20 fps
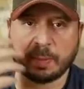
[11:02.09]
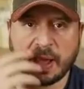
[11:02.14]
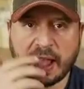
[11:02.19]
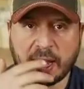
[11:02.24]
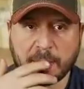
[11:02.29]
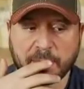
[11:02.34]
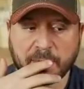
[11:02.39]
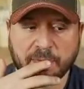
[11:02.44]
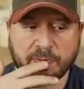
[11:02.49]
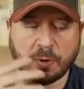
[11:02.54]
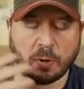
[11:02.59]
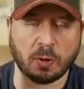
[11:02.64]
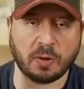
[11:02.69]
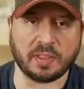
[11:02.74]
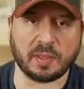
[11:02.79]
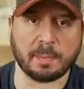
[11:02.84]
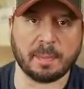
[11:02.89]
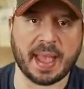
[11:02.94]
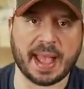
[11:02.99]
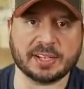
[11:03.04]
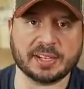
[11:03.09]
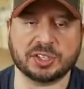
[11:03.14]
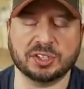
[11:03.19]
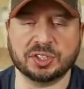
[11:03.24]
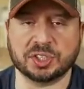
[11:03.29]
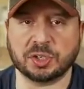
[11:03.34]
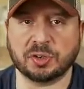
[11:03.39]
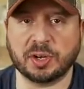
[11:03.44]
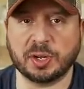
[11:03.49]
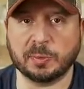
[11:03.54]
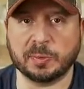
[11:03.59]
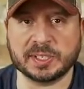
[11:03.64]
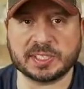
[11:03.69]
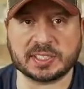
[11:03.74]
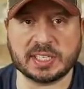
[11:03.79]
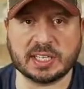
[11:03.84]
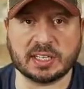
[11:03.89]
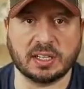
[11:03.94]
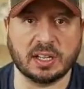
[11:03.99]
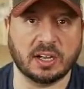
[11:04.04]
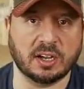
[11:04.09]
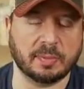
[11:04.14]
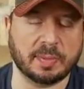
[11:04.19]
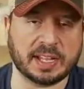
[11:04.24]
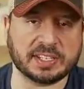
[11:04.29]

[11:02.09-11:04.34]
about before the Mash and Journey Whiskey Club.